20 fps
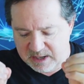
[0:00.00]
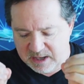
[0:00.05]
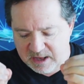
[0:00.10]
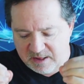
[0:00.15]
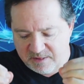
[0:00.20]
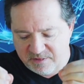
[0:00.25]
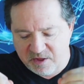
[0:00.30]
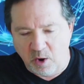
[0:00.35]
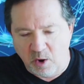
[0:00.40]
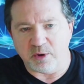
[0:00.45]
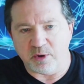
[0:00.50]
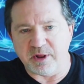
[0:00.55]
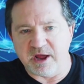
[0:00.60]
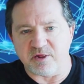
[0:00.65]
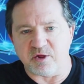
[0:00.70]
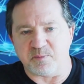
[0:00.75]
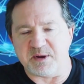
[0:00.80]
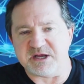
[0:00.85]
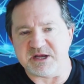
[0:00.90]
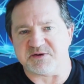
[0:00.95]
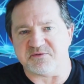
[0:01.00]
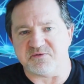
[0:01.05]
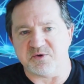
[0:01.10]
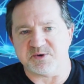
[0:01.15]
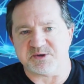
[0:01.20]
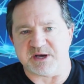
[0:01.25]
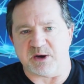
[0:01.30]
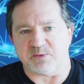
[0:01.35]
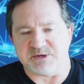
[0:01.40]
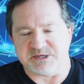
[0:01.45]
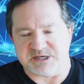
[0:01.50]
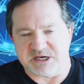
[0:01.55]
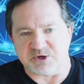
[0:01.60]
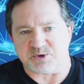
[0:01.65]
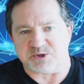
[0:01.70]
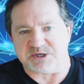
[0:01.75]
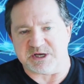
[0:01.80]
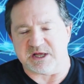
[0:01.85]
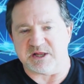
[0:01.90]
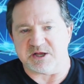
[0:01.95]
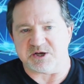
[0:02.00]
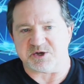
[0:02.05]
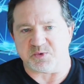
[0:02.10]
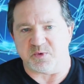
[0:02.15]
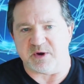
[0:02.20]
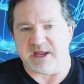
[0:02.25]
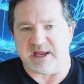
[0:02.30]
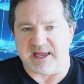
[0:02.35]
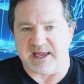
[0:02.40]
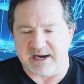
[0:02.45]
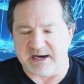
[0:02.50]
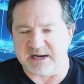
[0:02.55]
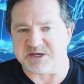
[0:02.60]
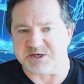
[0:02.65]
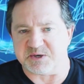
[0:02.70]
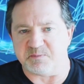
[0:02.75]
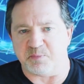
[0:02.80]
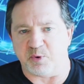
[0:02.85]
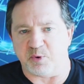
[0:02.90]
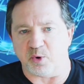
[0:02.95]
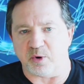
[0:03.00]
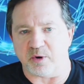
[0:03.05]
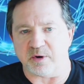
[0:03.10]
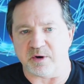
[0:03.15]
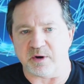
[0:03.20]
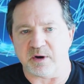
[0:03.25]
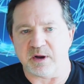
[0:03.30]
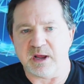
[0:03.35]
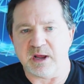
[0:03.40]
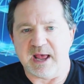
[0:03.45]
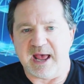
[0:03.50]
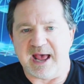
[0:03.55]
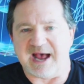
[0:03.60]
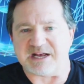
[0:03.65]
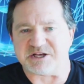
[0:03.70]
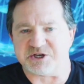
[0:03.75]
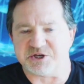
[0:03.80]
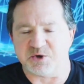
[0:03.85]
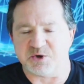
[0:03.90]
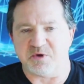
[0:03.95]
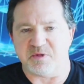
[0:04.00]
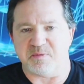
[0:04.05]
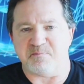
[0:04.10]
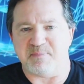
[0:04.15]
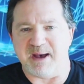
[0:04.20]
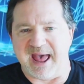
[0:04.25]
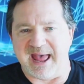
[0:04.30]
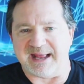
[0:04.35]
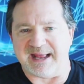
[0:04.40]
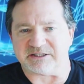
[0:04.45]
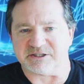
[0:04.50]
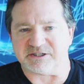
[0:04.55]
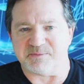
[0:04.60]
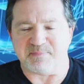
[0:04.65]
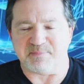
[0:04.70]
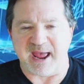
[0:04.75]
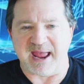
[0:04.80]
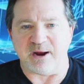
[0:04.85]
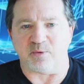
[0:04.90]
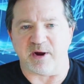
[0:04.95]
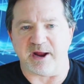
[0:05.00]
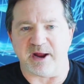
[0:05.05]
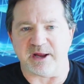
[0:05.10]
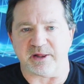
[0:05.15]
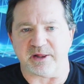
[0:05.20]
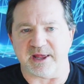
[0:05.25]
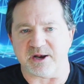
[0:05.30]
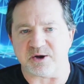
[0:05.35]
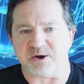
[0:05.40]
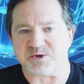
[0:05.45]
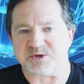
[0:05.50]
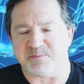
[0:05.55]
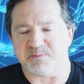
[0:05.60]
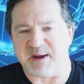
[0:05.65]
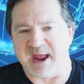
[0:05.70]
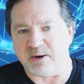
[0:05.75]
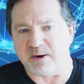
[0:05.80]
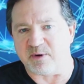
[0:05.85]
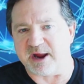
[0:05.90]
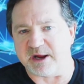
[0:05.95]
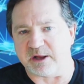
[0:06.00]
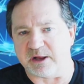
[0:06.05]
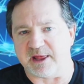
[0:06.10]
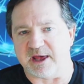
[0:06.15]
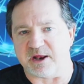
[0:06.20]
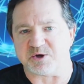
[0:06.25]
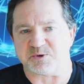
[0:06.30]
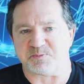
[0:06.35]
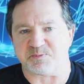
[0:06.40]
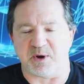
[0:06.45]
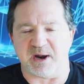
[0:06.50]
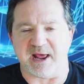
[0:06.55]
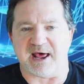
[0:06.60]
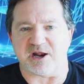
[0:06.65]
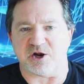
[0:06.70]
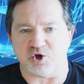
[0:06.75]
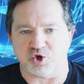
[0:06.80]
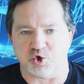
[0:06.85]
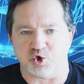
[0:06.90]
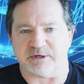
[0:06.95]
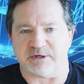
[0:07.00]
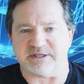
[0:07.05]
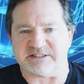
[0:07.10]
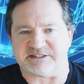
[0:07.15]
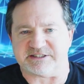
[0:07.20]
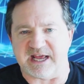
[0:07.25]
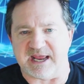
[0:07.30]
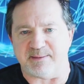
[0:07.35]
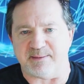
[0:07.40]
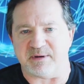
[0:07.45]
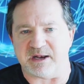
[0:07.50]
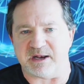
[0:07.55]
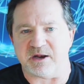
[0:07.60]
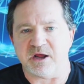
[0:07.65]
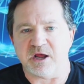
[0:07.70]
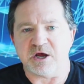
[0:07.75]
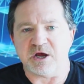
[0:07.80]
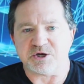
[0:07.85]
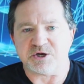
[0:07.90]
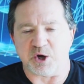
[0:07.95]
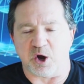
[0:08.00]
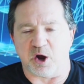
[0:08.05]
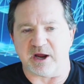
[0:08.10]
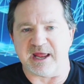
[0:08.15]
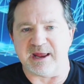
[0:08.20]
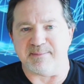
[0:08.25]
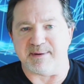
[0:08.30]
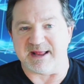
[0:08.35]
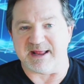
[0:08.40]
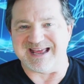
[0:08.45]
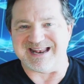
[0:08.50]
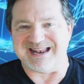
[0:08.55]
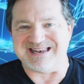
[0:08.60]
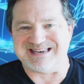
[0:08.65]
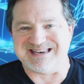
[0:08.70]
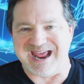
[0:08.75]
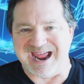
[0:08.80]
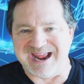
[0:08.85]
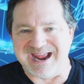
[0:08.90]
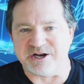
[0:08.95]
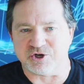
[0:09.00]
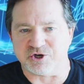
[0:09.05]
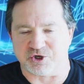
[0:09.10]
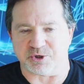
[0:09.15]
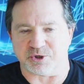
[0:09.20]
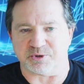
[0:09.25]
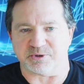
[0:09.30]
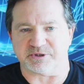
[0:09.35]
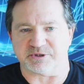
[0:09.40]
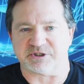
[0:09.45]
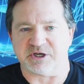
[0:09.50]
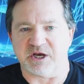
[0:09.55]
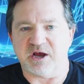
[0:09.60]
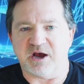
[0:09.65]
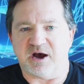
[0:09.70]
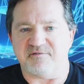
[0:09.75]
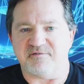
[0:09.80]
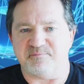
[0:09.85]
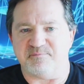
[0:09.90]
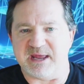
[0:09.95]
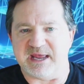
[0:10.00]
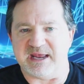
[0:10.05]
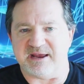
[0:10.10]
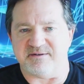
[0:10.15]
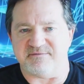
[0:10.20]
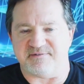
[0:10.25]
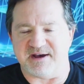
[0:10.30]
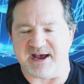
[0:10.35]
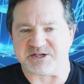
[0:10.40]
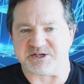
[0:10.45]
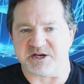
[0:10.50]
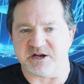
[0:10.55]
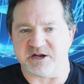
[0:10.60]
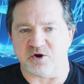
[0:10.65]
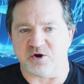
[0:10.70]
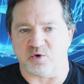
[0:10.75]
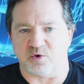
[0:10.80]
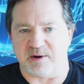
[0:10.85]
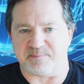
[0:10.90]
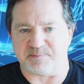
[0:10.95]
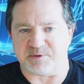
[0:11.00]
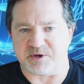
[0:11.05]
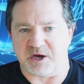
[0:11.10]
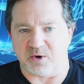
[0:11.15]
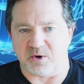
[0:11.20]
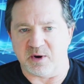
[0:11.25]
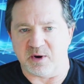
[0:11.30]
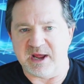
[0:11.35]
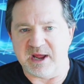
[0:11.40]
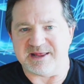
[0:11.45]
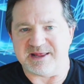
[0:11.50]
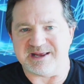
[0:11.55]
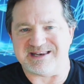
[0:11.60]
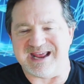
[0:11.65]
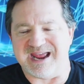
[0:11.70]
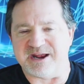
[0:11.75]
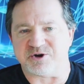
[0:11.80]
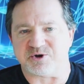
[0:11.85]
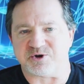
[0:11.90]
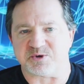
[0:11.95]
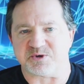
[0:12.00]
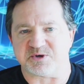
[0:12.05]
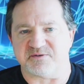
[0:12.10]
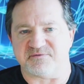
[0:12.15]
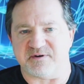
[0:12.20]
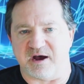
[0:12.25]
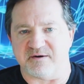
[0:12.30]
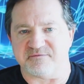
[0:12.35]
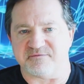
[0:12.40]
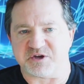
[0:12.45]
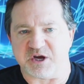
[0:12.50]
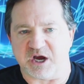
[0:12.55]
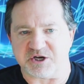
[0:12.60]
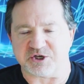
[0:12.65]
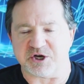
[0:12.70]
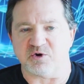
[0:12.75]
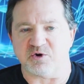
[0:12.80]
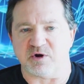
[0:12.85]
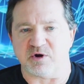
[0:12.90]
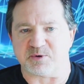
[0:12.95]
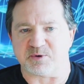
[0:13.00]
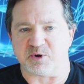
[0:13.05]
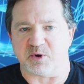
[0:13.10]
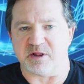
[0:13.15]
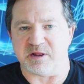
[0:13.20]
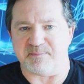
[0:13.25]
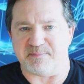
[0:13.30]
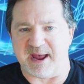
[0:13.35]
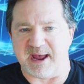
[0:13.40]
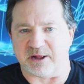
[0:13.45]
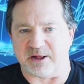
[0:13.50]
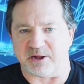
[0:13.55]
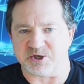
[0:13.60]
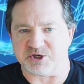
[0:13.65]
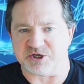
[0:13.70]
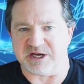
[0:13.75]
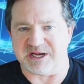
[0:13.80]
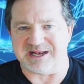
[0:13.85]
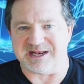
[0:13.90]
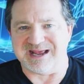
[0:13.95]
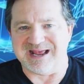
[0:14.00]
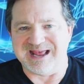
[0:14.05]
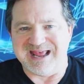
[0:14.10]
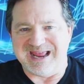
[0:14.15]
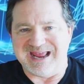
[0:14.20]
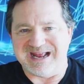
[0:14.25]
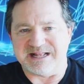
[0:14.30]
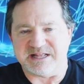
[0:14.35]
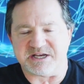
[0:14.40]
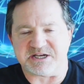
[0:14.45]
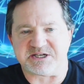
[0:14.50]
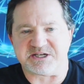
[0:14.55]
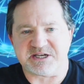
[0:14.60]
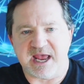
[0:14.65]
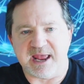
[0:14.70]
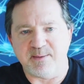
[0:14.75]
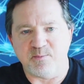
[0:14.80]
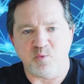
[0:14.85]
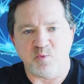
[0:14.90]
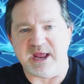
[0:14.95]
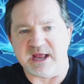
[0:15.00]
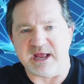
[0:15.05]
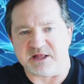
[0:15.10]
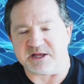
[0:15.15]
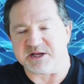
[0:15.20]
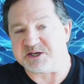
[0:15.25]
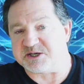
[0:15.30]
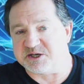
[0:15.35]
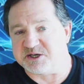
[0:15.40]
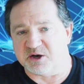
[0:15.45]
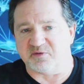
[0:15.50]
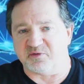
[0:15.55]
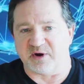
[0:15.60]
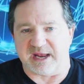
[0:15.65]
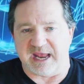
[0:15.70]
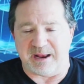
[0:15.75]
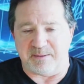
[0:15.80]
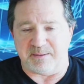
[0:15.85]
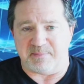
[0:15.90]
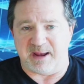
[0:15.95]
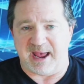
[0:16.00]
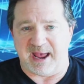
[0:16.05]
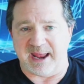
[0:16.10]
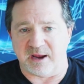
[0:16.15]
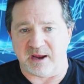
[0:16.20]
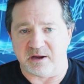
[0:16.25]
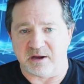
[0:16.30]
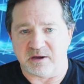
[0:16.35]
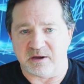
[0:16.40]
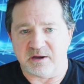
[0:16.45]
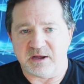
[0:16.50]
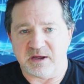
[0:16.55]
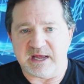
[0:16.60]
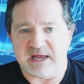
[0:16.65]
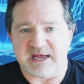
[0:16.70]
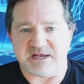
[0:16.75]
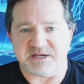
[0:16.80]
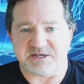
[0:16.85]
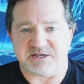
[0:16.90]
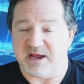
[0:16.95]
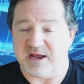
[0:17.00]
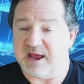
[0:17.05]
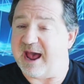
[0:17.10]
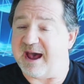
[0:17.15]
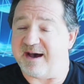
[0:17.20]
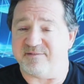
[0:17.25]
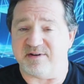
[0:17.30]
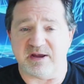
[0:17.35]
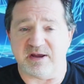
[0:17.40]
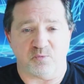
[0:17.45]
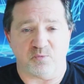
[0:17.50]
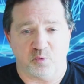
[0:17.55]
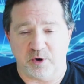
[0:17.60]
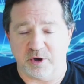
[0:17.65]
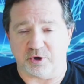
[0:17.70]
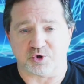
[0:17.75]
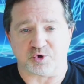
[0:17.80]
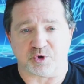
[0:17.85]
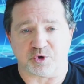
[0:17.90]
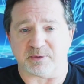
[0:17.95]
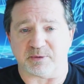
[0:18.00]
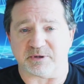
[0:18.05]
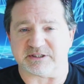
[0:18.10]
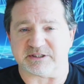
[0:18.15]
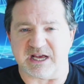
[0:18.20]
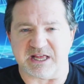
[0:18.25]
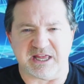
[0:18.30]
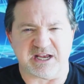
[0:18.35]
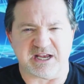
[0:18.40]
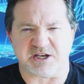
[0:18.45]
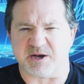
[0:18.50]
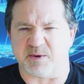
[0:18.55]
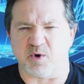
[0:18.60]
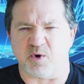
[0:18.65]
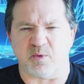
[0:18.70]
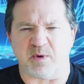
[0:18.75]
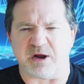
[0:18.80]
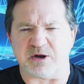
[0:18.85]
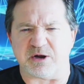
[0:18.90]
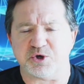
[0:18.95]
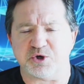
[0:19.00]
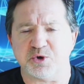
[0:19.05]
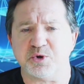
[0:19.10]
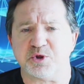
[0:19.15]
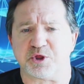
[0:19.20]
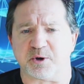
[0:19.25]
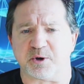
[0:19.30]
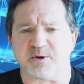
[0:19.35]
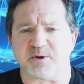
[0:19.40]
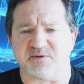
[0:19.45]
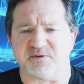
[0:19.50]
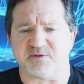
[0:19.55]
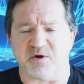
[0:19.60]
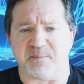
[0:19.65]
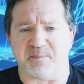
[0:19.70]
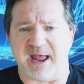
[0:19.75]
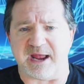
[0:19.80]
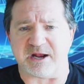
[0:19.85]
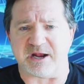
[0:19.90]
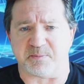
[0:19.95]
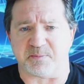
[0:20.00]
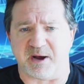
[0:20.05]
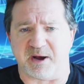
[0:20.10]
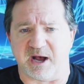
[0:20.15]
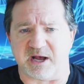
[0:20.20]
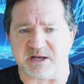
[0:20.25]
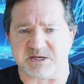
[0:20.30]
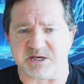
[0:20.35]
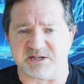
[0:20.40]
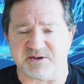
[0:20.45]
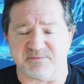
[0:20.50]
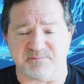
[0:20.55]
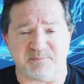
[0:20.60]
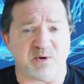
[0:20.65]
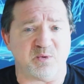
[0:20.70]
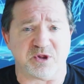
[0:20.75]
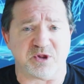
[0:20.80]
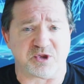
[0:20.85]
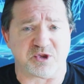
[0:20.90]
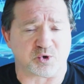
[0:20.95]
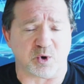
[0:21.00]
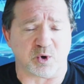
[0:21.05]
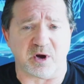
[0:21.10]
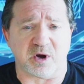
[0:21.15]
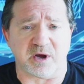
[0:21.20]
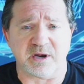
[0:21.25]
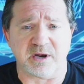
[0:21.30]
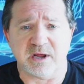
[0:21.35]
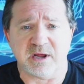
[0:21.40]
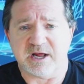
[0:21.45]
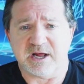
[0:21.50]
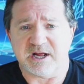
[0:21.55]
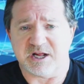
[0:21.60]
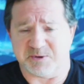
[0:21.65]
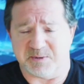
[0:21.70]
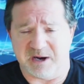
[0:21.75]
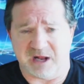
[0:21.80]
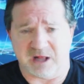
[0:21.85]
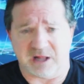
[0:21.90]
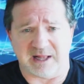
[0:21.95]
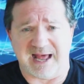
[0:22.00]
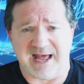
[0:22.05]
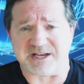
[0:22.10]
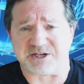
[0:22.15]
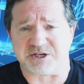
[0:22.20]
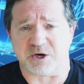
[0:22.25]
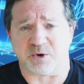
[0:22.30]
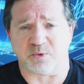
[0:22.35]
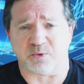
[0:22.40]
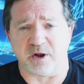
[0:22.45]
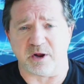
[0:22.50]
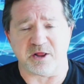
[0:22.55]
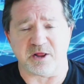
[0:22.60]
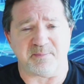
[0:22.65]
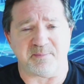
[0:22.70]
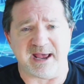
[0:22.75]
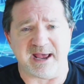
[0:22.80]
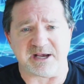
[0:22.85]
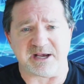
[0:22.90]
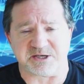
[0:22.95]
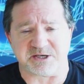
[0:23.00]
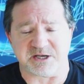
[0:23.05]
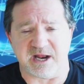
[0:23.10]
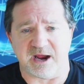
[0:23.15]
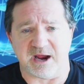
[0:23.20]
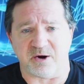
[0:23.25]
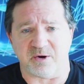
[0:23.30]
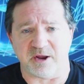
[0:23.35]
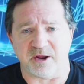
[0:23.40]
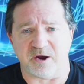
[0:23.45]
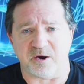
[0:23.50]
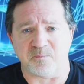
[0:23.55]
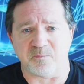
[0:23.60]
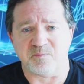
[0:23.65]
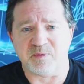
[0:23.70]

The only other piece of news that was interesting this week, and it is important, has to do with banks and bank regulators. The bank regulators put out a joint statement talking about the dangers of being invested in crypto, the dangers of touching crypto on the balance sheet. In the same week, the Silvergate Bank is having real troubles. I think somewhere around 2/3 of their bank deposits have been withdrawn. It's been a classic run on the bank scenario,